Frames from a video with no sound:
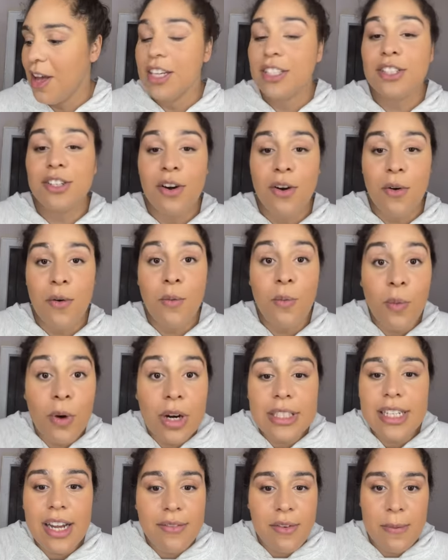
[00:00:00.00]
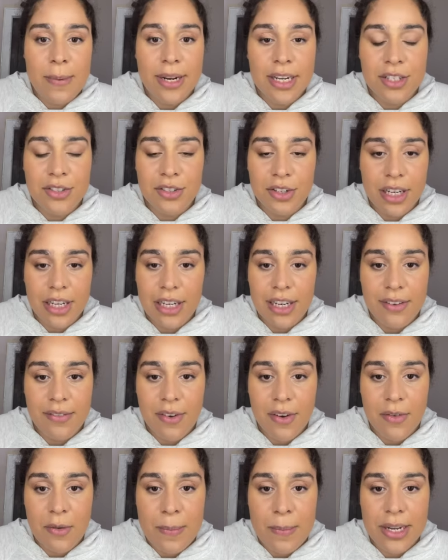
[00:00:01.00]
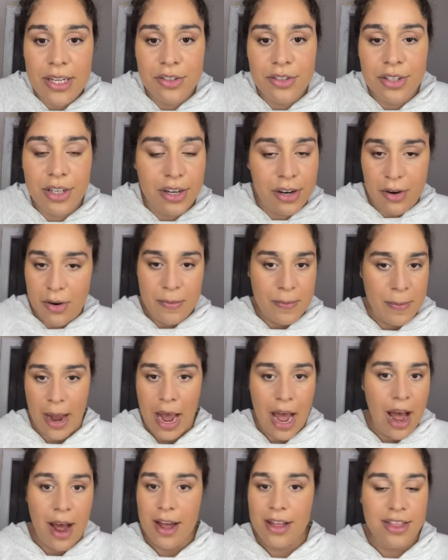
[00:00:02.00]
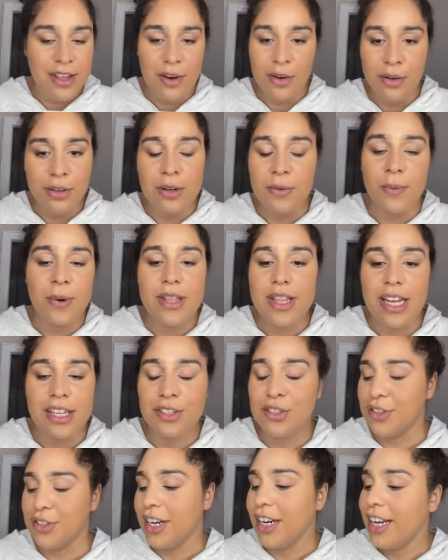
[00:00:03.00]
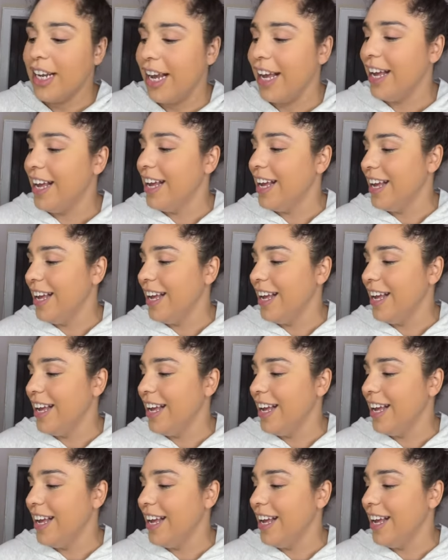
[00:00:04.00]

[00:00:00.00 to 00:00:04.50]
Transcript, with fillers: So what's everybody drinking if everybody's drinking? I'm the only one that's drinking.